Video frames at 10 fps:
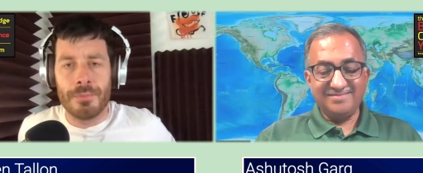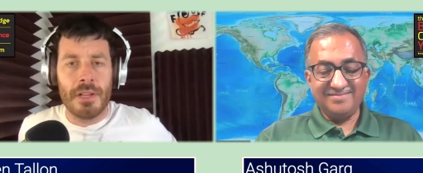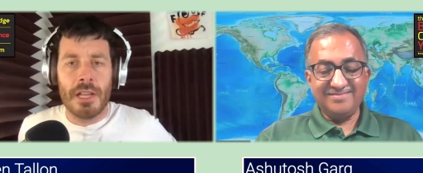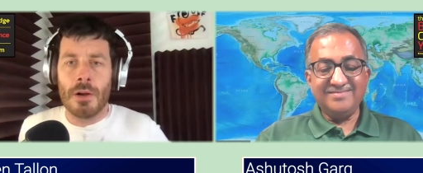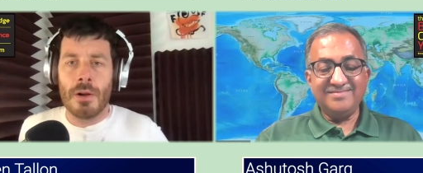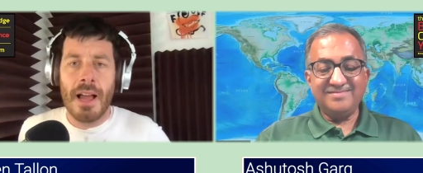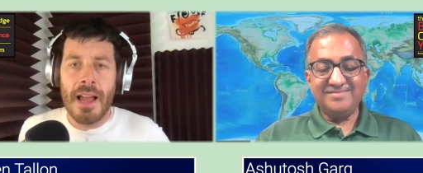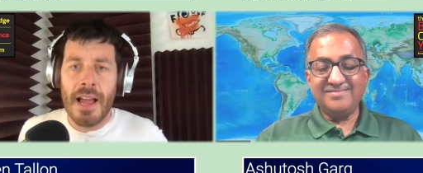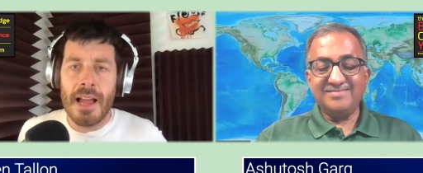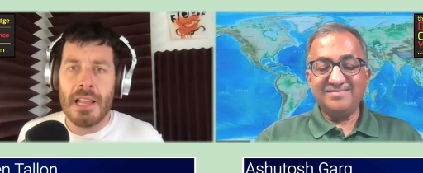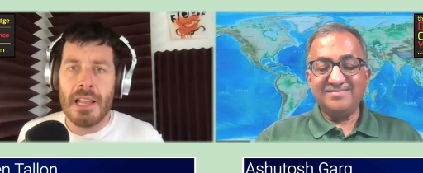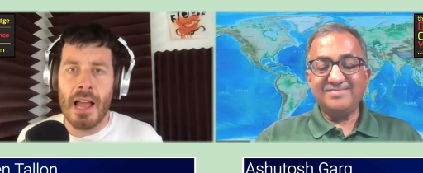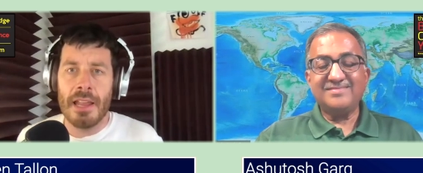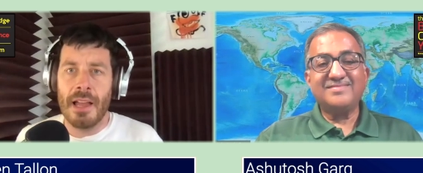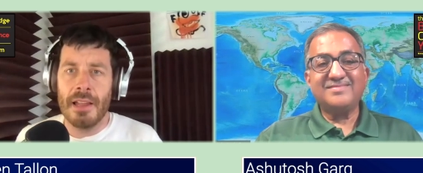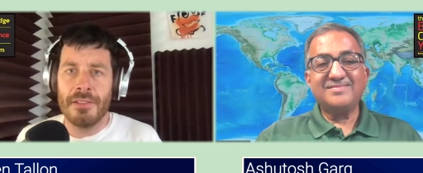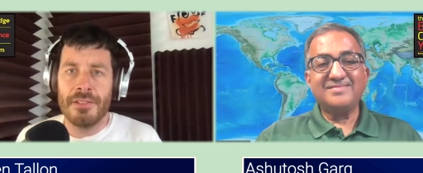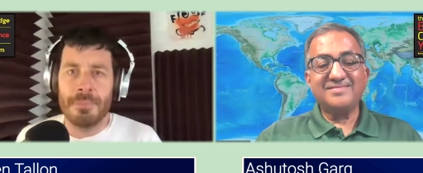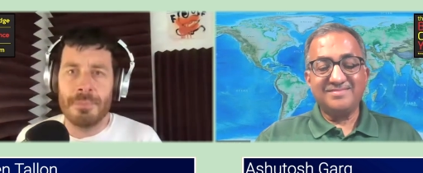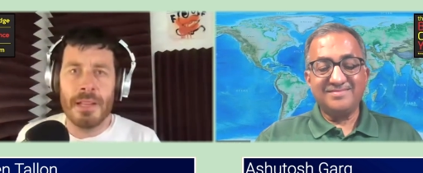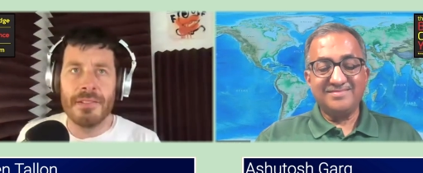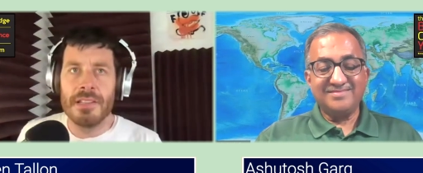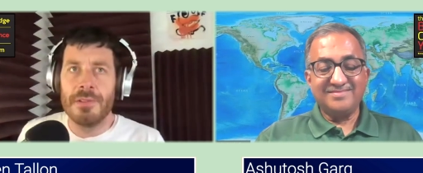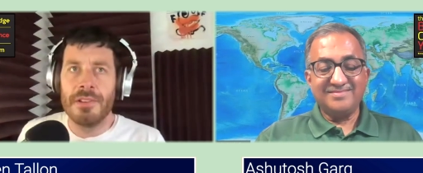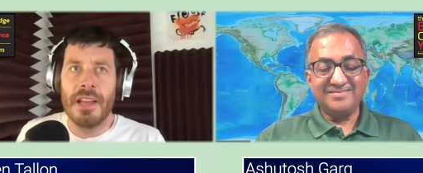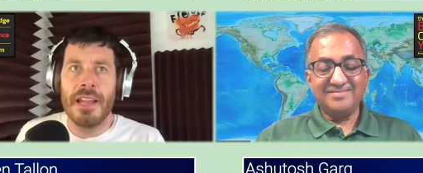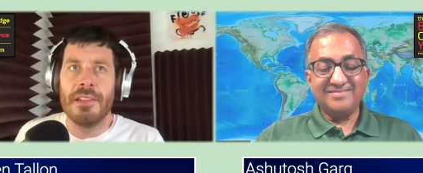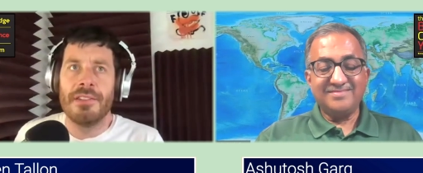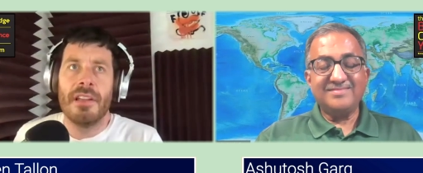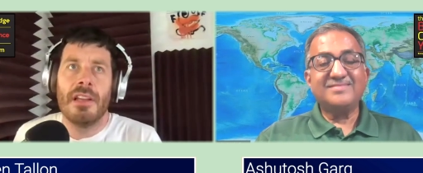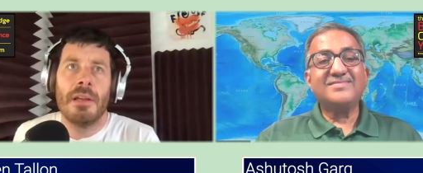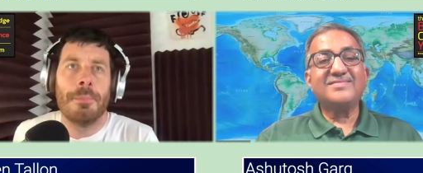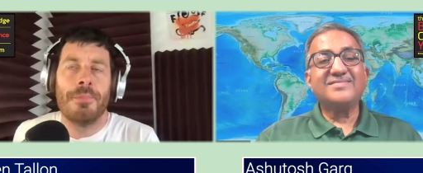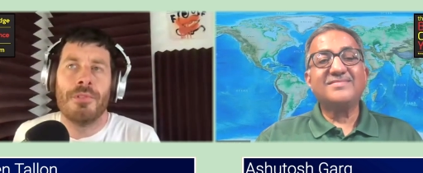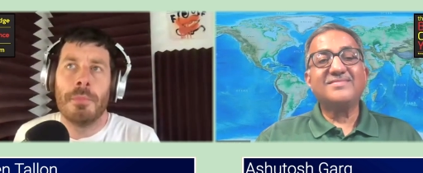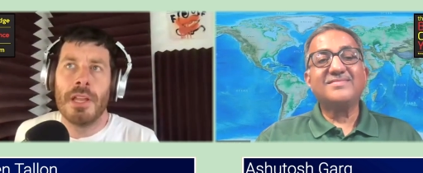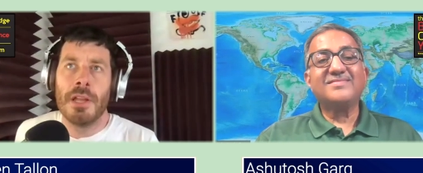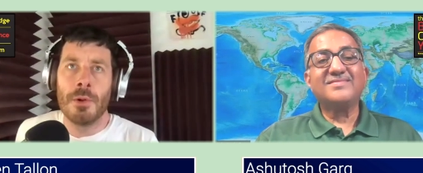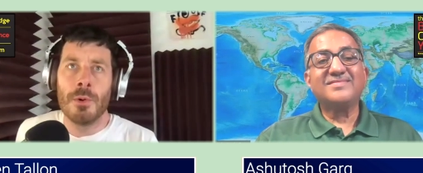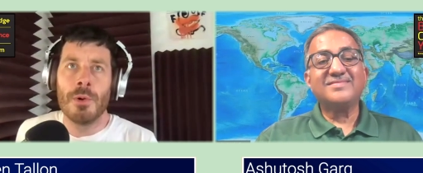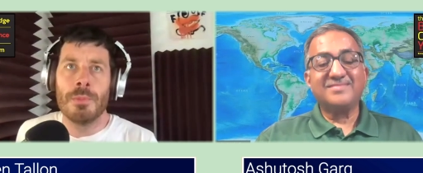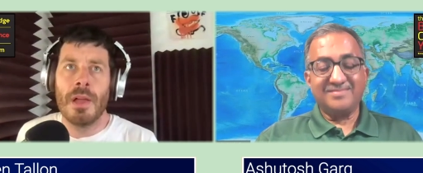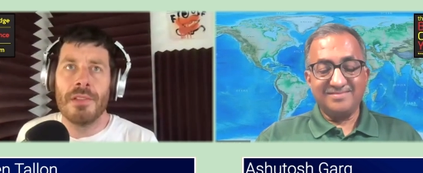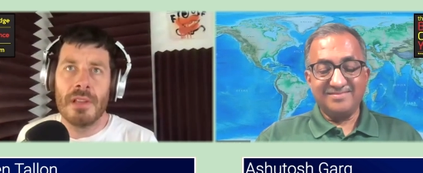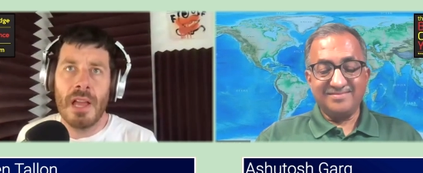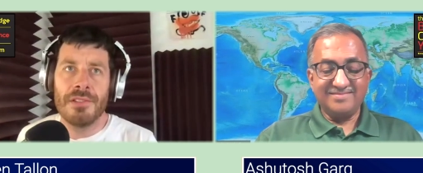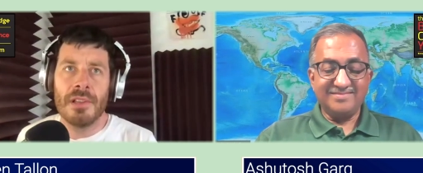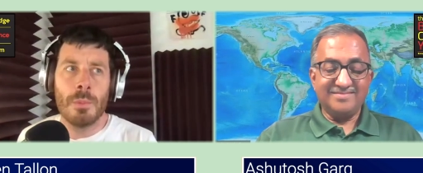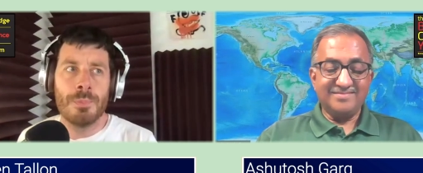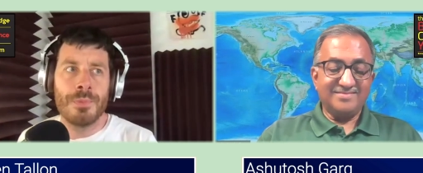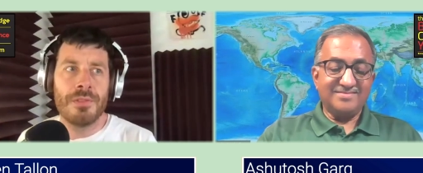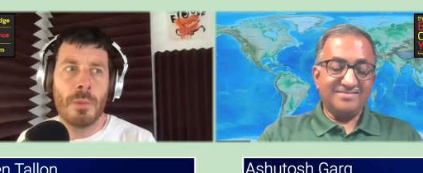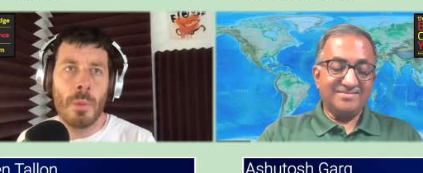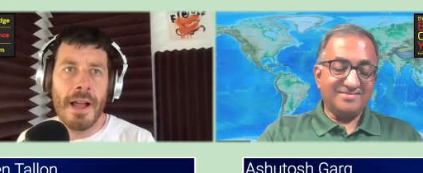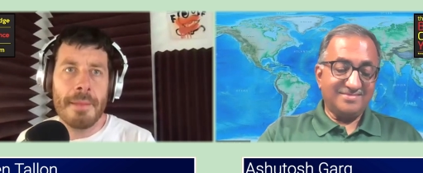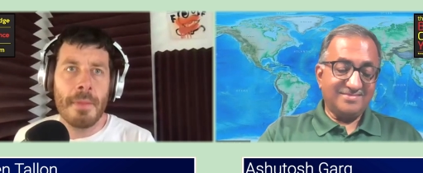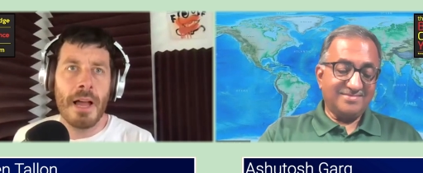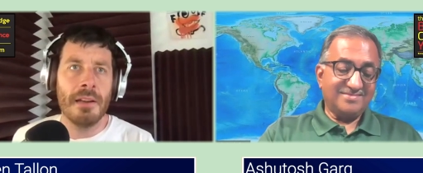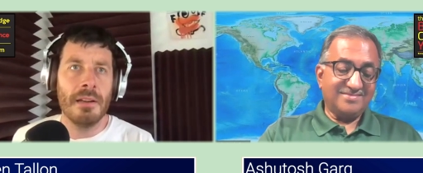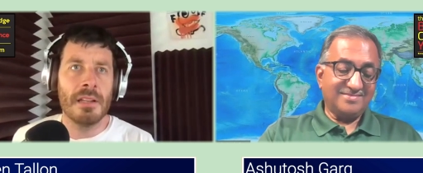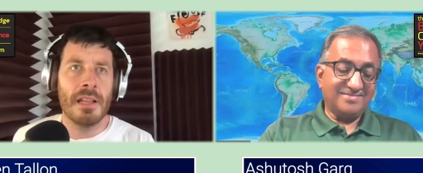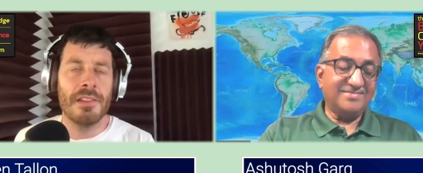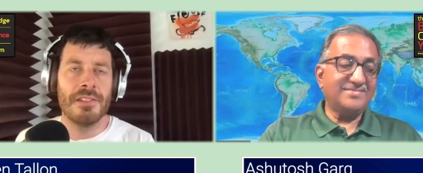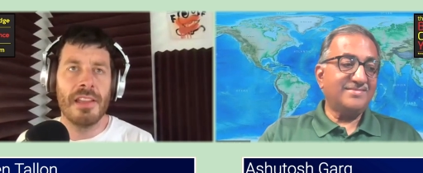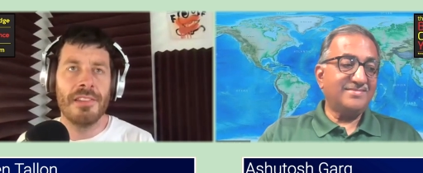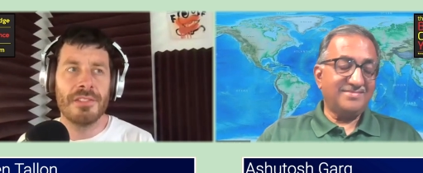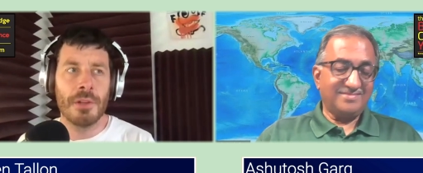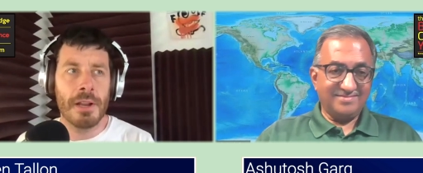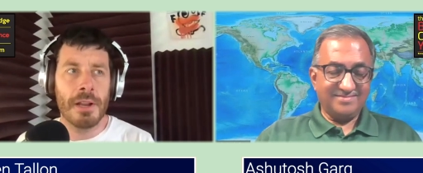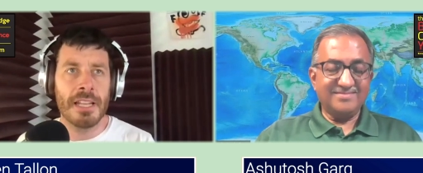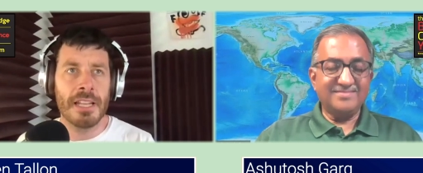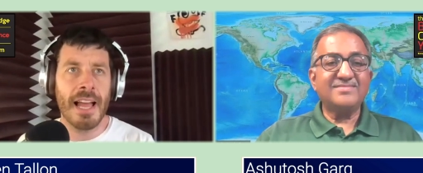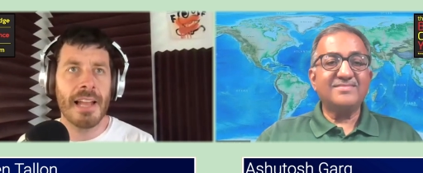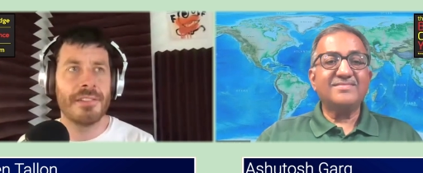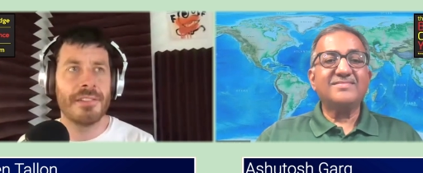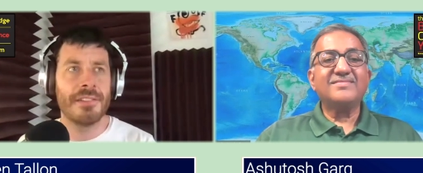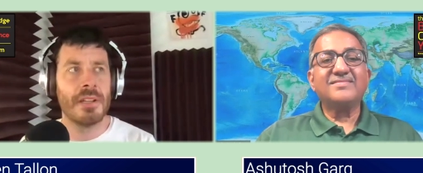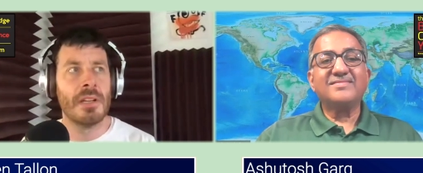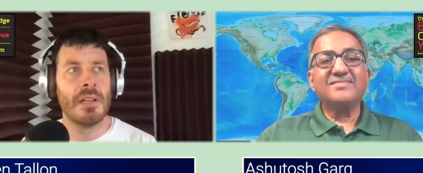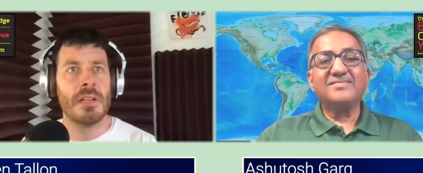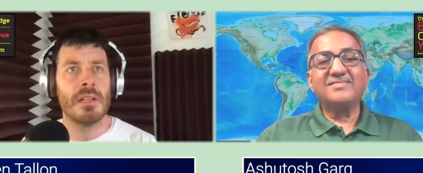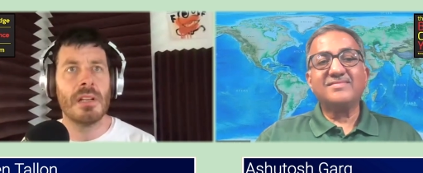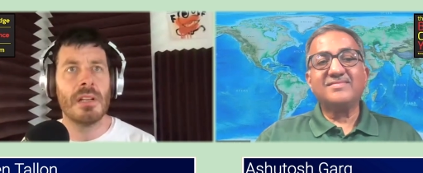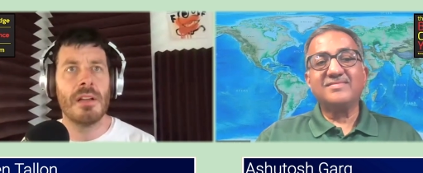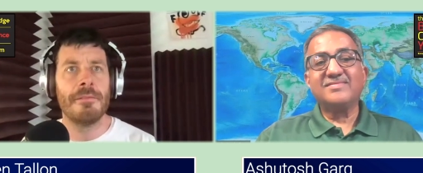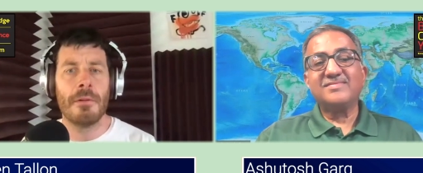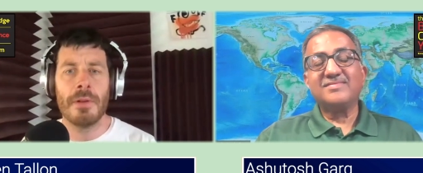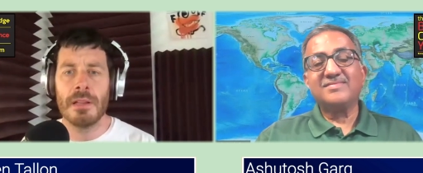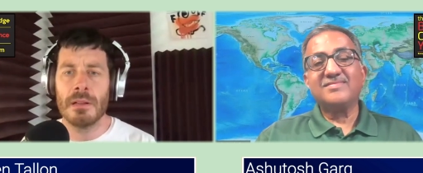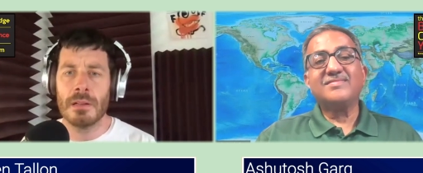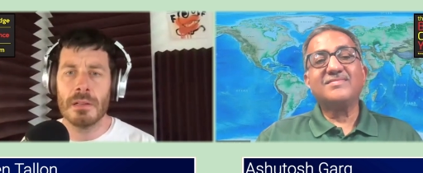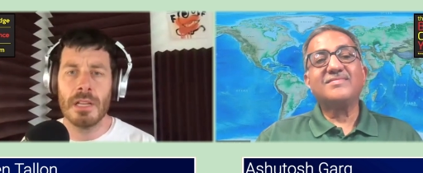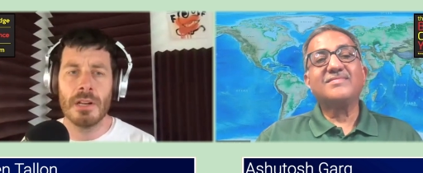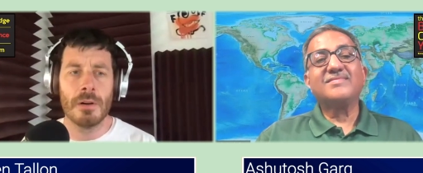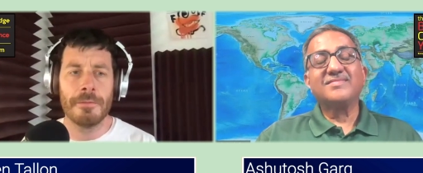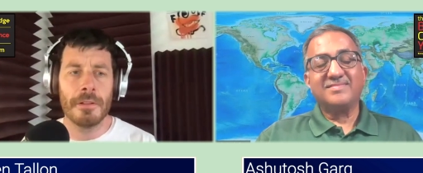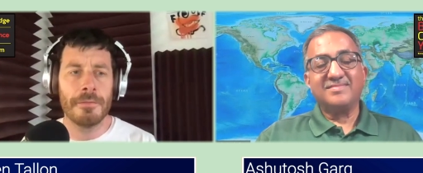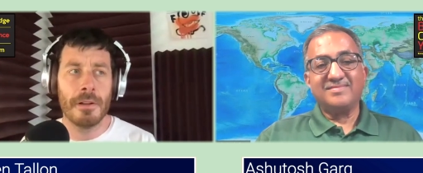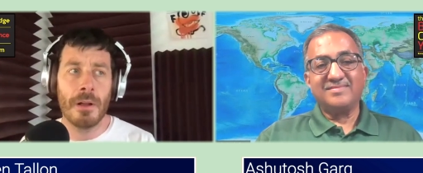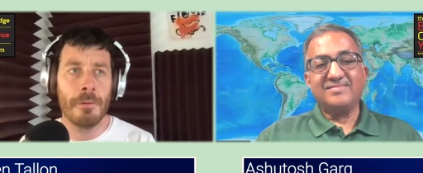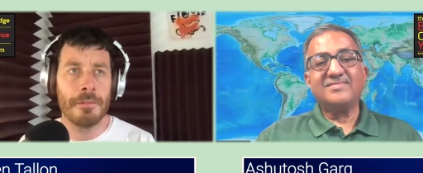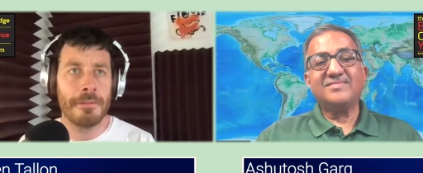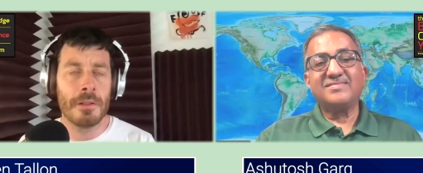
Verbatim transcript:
Speaker 1: You know, I speak to you today as somebody who, as a white man, has historically had a very, you know, often for